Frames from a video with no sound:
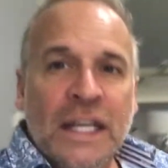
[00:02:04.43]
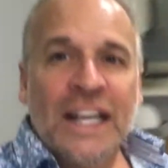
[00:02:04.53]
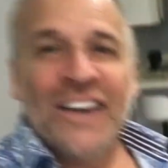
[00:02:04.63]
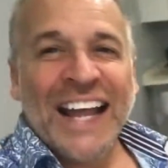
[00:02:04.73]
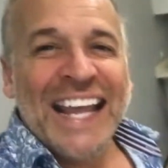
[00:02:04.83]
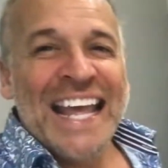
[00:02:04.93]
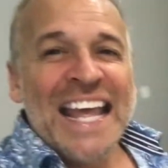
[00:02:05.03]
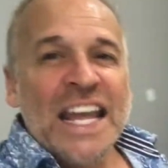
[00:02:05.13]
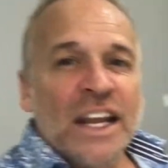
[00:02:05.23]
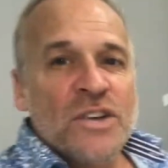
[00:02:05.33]
Okay.
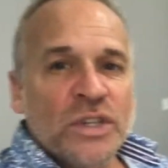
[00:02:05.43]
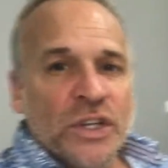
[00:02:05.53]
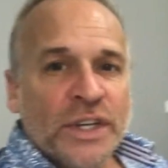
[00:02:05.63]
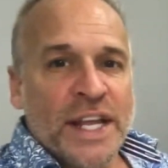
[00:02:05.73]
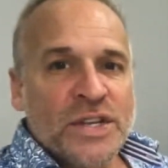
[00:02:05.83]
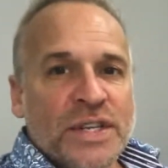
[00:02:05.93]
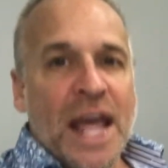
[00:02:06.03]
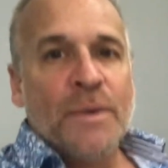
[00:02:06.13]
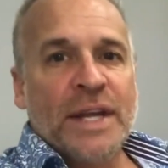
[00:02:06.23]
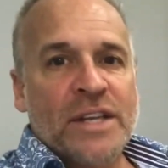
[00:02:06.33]
Here's your little kitchen
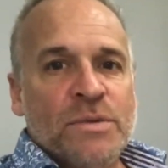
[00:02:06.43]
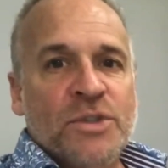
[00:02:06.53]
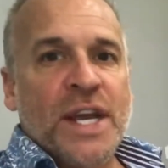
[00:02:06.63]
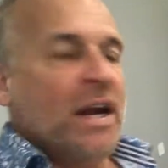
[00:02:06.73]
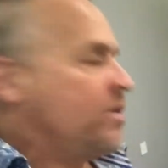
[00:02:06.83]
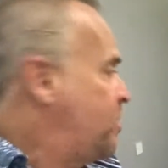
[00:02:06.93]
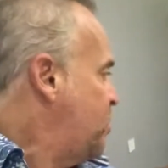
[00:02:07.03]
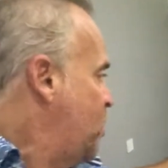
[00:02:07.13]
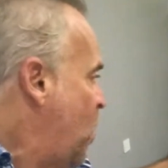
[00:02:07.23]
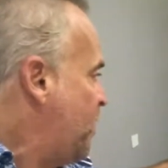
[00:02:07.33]
table. You got some chairs.
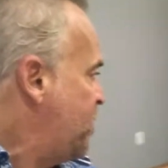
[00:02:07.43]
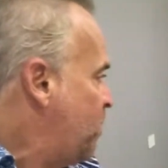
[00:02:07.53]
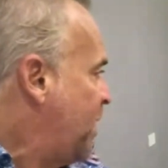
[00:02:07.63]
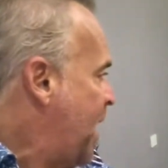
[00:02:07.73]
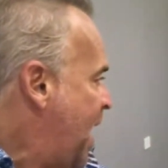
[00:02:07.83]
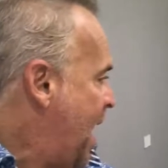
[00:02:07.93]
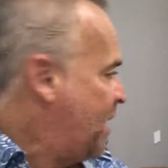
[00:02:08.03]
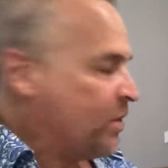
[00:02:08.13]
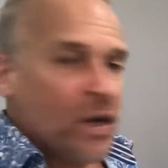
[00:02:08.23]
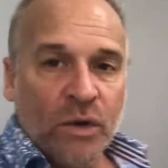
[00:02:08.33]
You always want to
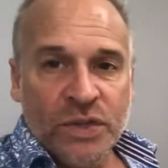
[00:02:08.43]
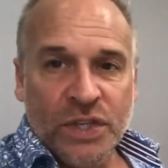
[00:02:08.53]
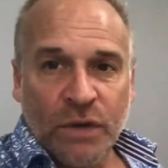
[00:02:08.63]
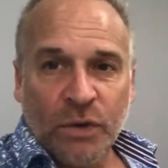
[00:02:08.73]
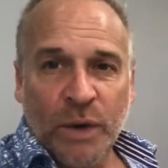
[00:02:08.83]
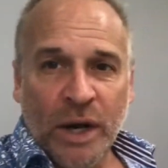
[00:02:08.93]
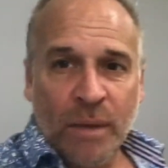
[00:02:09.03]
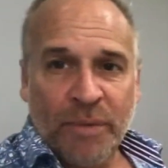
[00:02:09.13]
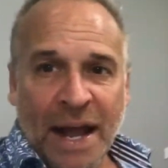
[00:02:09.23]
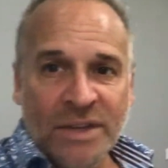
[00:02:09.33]
add, silverware and
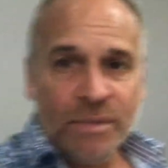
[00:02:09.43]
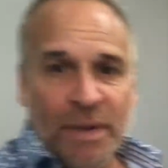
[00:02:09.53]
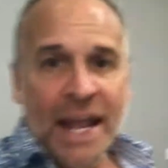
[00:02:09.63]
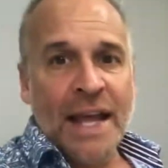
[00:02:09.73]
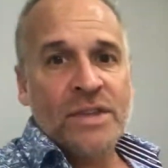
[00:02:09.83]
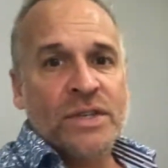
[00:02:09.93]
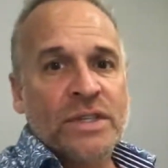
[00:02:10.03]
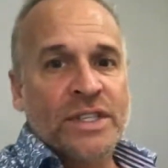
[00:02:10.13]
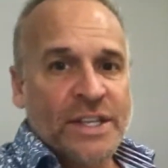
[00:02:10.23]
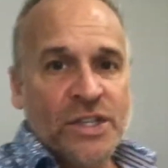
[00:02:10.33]
pots and pans and
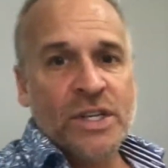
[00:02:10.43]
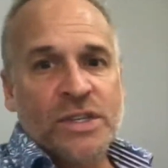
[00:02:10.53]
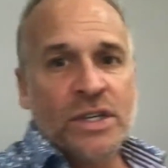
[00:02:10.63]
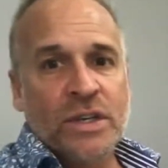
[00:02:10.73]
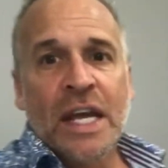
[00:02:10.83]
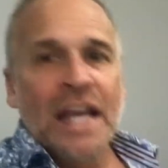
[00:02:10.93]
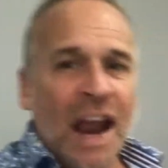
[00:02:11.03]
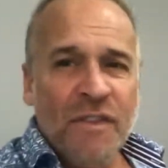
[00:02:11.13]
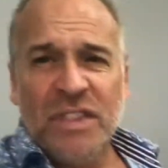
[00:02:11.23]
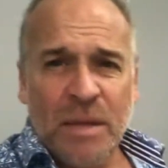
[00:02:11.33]
dishes and
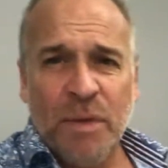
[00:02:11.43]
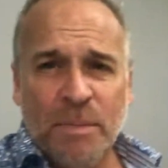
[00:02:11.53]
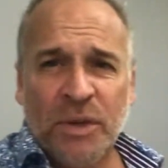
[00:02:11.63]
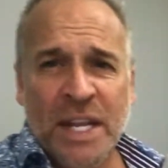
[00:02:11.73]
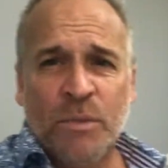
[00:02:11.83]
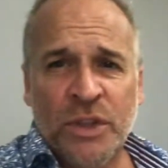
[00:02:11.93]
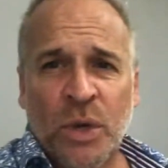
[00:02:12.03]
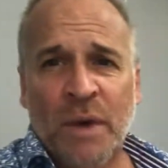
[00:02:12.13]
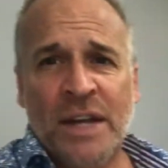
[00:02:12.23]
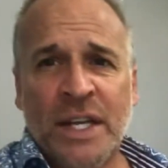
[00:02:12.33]
everything people need when they're
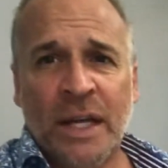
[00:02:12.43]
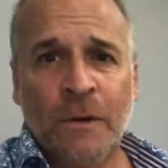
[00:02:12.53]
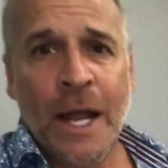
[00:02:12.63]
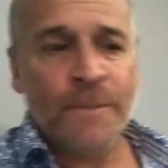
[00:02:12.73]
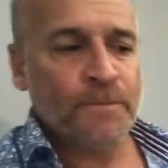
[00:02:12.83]
renting it, right?